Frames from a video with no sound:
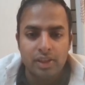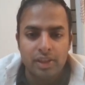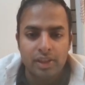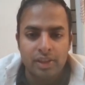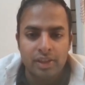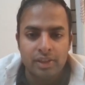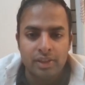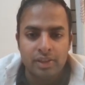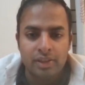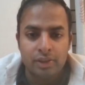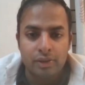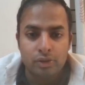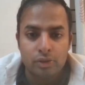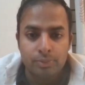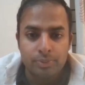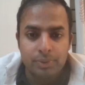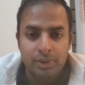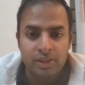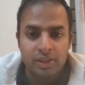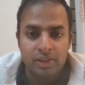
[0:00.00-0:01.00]
And I
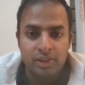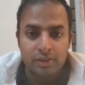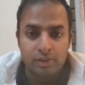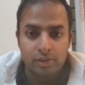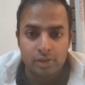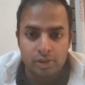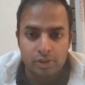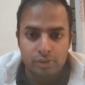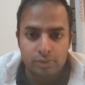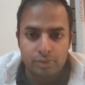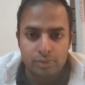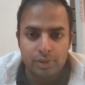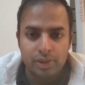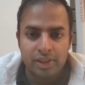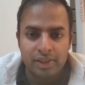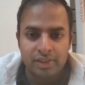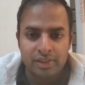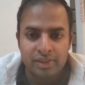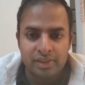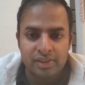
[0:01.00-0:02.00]
hope he also
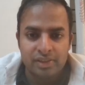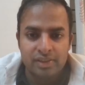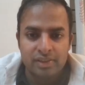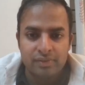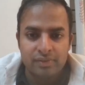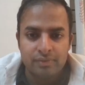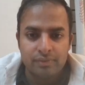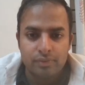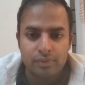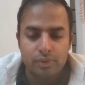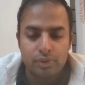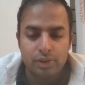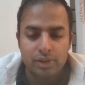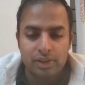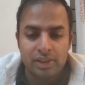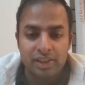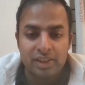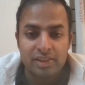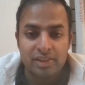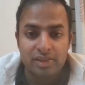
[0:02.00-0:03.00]
ends, or
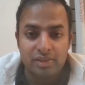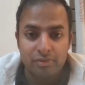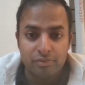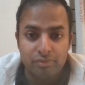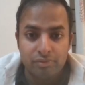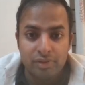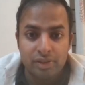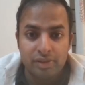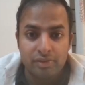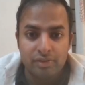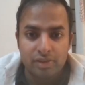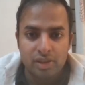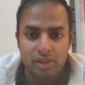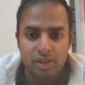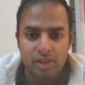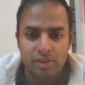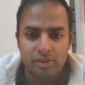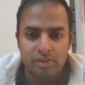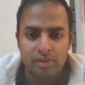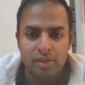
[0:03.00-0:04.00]
at least
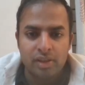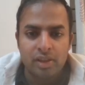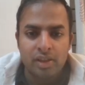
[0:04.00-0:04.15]
uh,